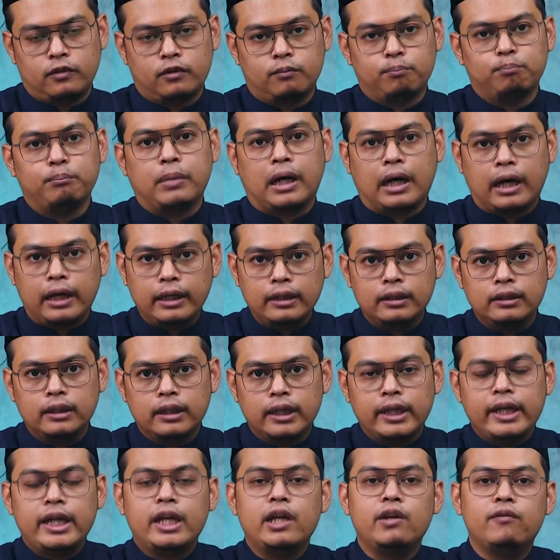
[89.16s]
But
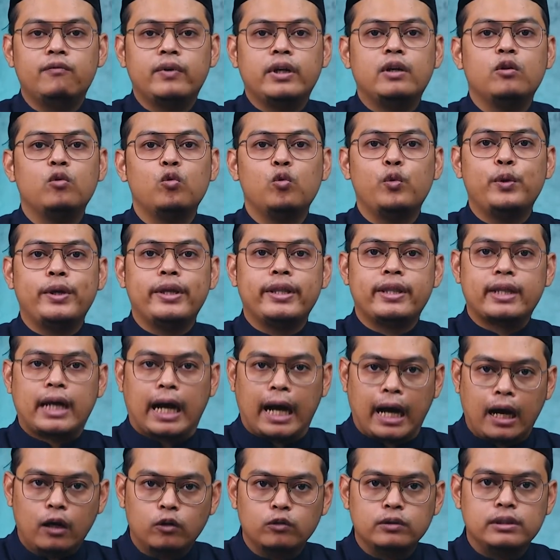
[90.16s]
even
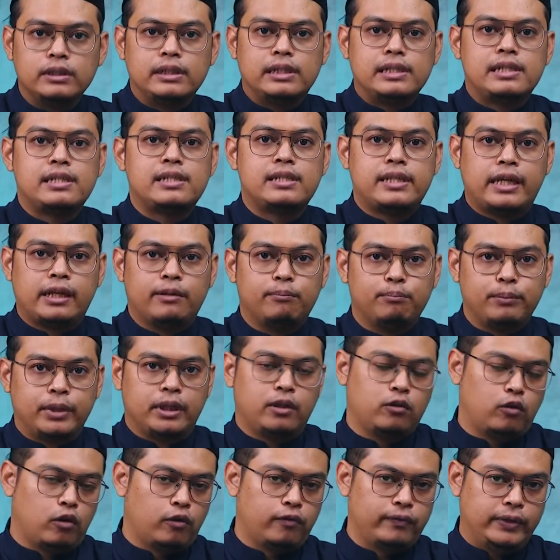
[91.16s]
without the
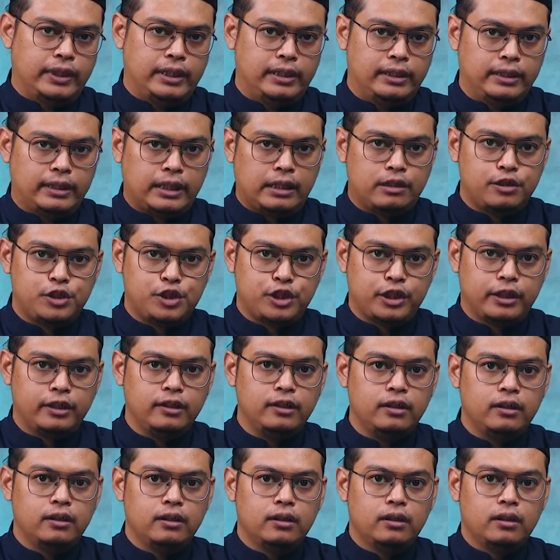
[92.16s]
statement of
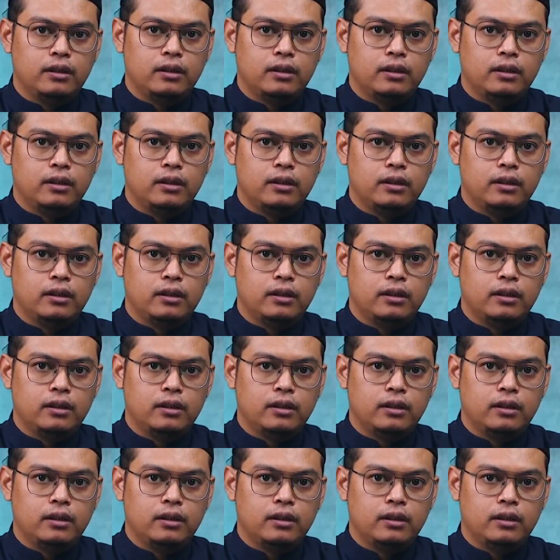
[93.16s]
intention,